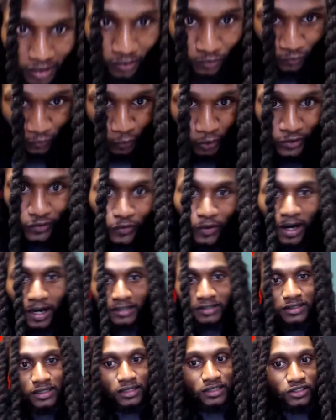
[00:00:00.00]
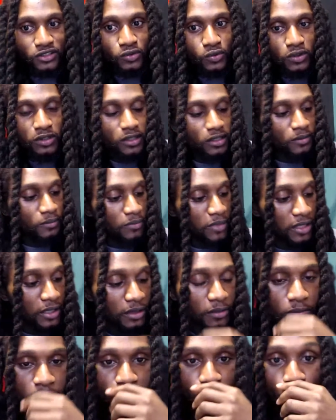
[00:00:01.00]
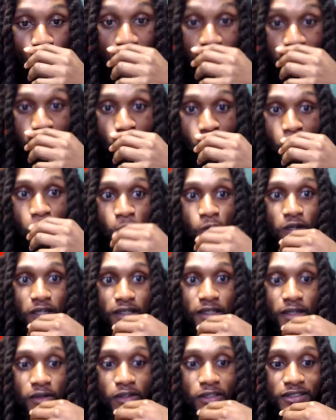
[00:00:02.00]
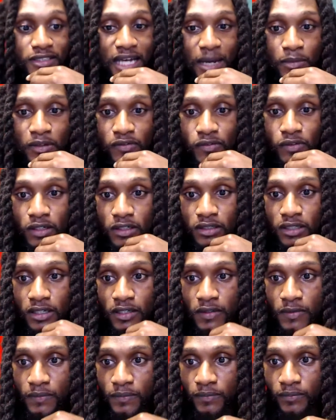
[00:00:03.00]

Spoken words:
45 seconds to another minute before I start going in on a topic for the day.